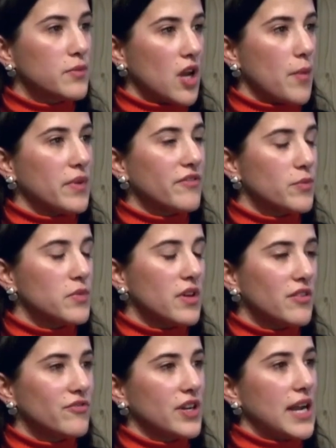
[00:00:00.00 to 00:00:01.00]
coming from
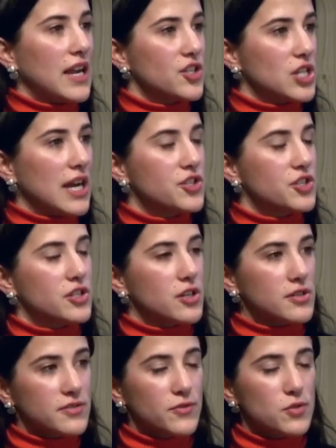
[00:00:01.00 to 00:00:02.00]
the Financial Action
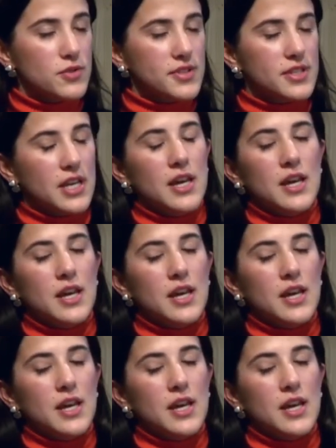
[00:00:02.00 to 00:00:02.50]
Task Force.